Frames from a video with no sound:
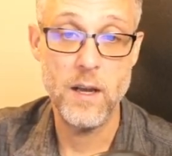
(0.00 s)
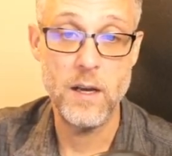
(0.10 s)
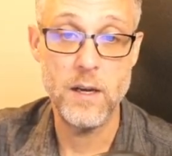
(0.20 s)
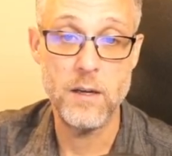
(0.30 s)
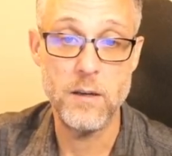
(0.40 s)

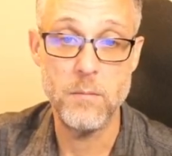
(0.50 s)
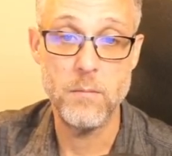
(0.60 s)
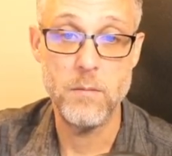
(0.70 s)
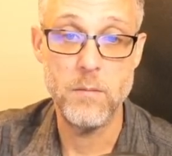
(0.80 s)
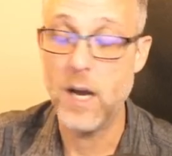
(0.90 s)

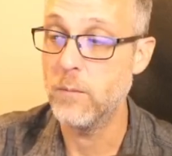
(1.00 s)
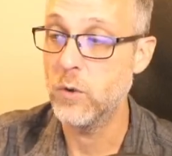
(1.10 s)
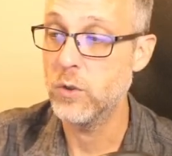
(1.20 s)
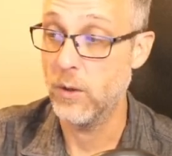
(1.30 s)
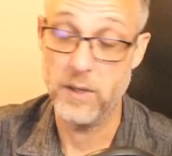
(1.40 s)
I'm
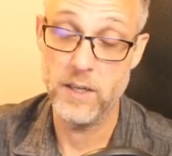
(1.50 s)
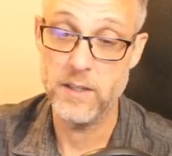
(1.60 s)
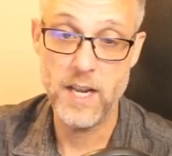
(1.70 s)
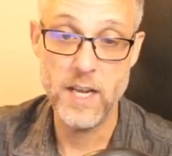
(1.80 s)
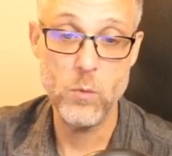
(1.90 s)
going to
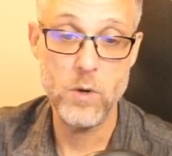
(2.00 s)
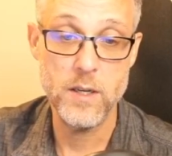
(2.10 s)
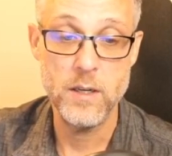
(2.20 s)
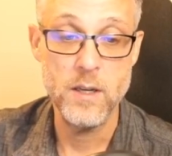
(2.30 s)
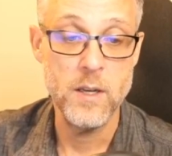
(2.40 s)
take
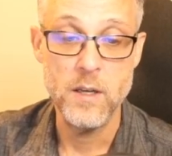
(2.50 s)
one,